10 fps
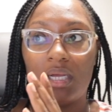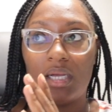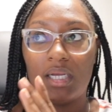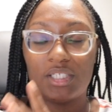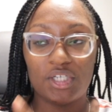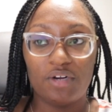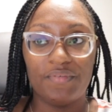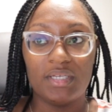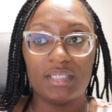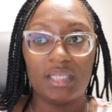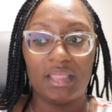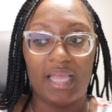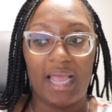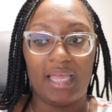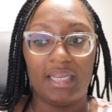a service
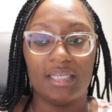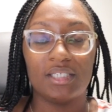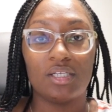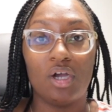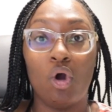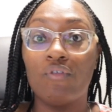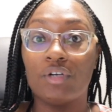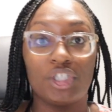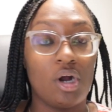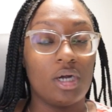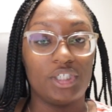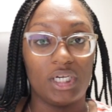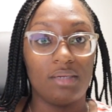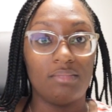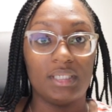that is
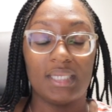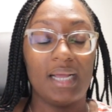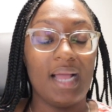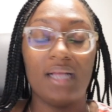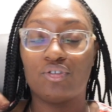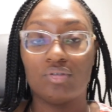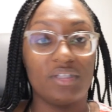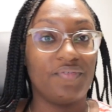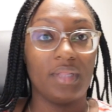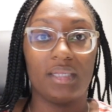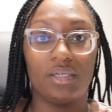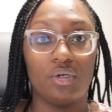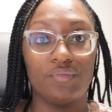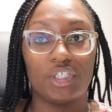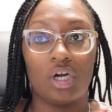overcharging, because I truly feel like they're
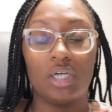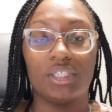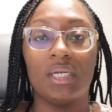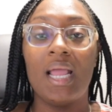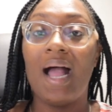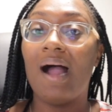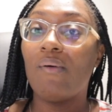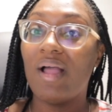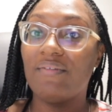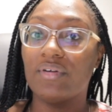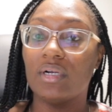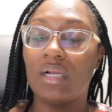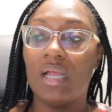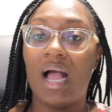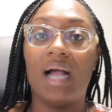overcharging. However,
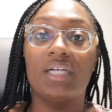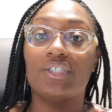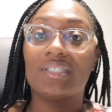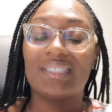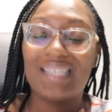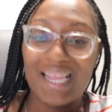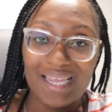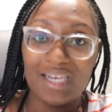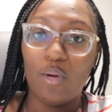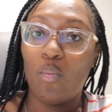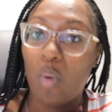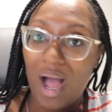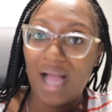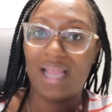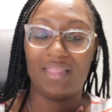I understand
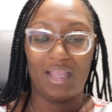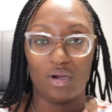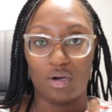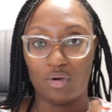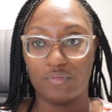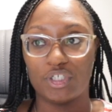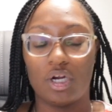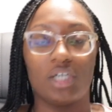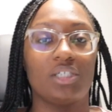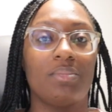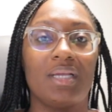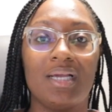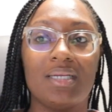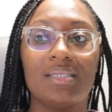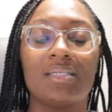why they are overcharging,
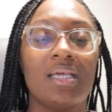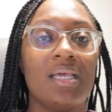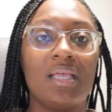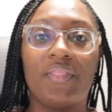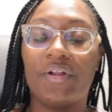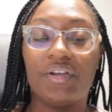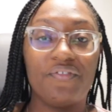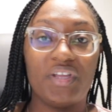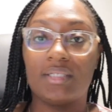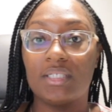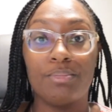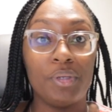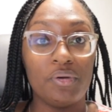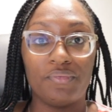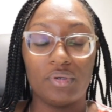because their interface is
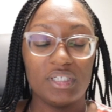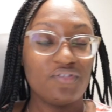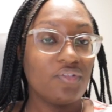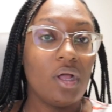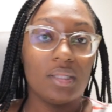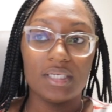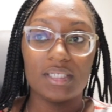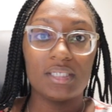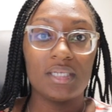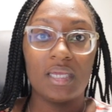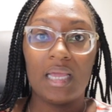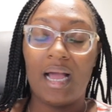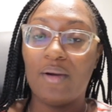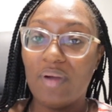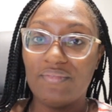beautiful, it's flawless.
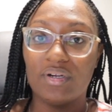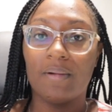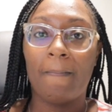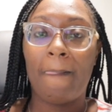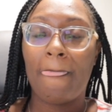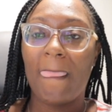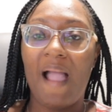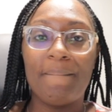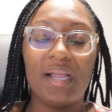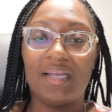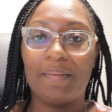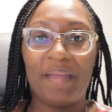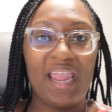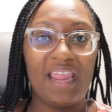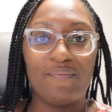However, I'm not gonna
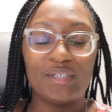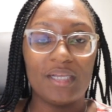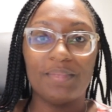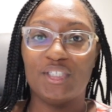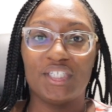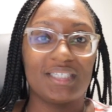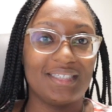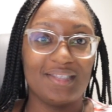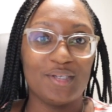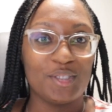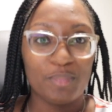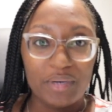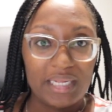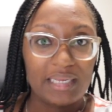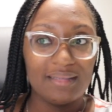pay for something just because it looks
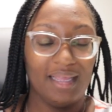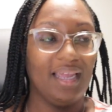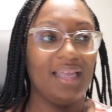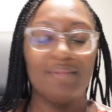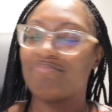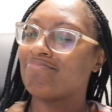pretty. Like,